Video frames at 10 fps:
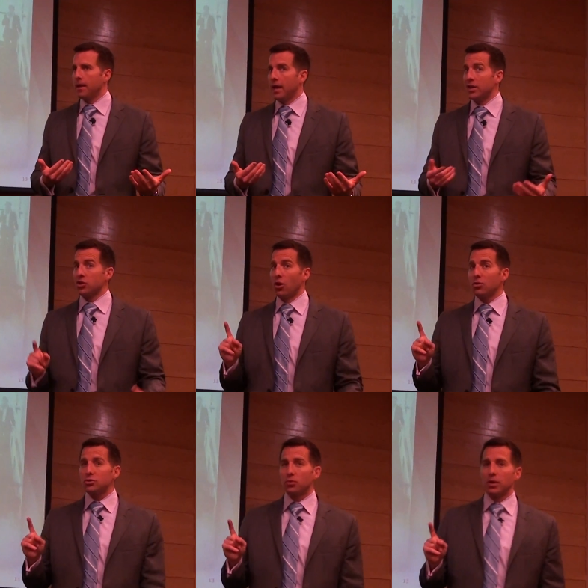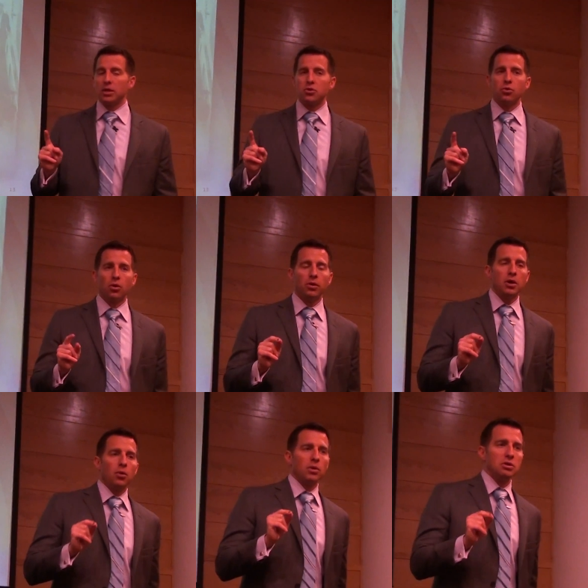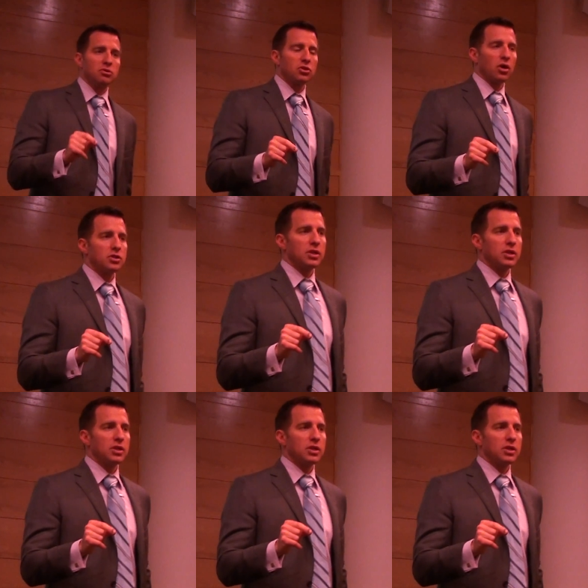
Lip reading: And it's also really cool when you start